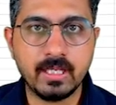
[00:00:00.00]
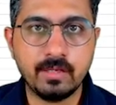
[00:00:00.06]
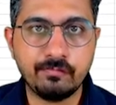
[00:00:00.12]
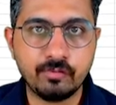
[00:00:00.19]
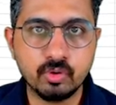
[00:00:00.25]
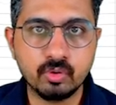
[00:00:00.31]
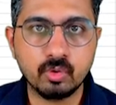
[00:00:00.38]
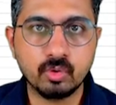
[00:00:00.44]
if
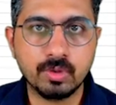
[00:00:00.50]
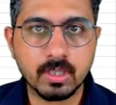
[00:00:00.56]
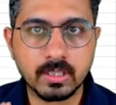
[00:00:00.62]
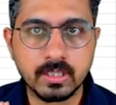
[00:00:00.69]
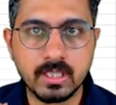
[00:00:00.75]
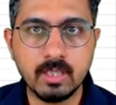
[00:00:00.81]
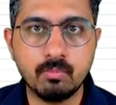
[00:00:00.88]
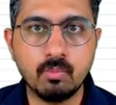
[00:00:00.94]
you know the
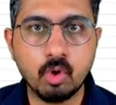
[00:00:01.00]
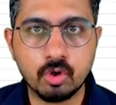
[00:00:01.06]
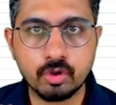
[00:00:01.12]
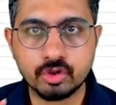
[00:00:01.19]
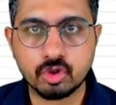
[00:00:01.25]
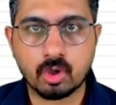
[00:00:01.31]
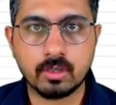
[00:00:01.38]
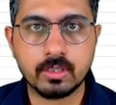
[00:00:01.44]
keyboard
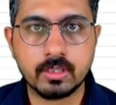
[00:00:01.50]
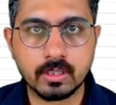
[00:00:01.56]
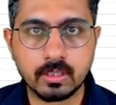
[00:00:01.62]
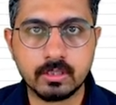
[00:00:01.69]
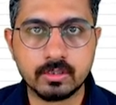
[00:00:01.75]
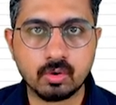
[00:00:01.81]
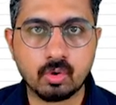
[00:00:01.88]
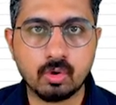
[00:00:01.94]

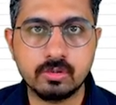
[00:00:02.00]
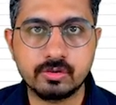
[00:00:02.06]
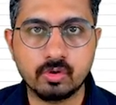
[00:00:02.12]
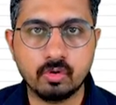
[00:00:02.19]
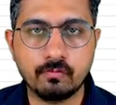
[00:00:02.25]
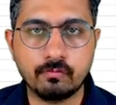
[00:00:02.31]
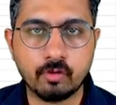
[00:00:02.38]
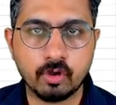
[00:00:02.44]
shortcuts
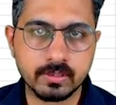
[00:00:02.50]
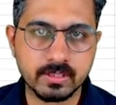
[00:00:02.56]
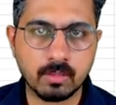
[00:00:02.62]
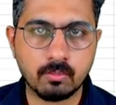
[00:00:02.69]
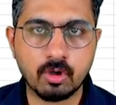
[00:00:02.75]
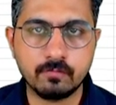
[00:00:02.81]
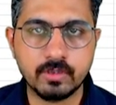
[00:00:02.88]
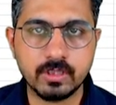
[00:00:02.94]
also for some
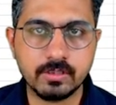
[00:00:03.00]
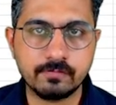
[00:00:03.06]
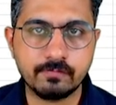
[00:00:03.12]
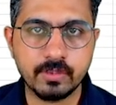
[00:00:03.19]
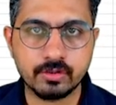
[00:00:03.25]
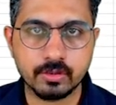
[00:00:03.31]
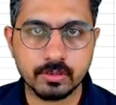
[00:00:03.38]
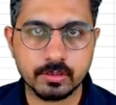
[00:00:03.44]
of these
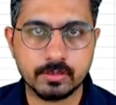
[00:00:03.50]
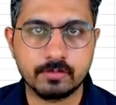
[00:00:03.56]
features.